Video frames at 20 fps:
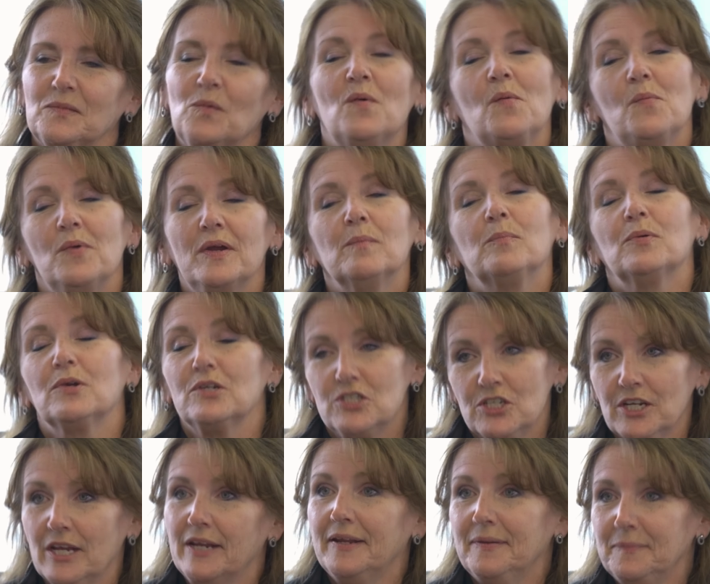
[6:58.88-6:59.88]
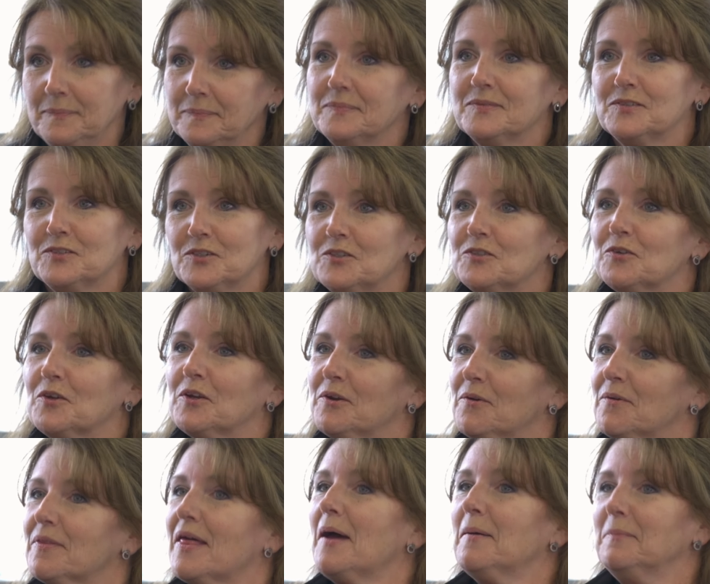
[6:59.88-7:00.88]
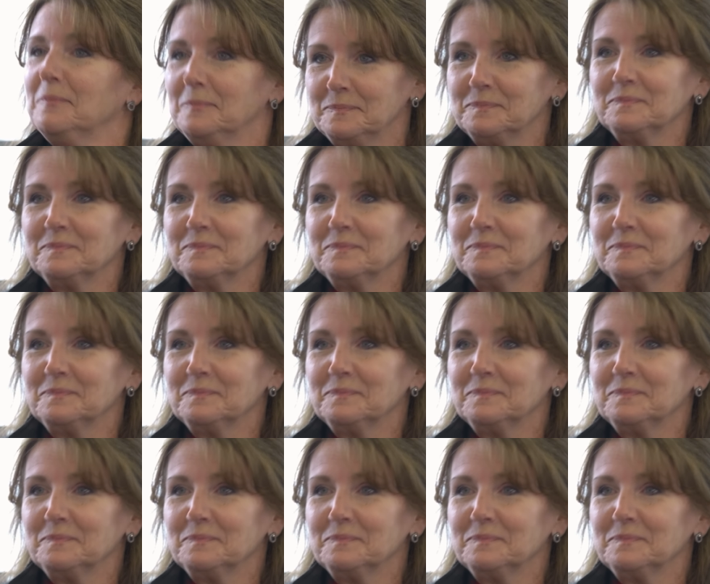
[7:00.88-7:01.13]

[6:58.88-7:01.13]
Well, we appreciate it, so just so you know that.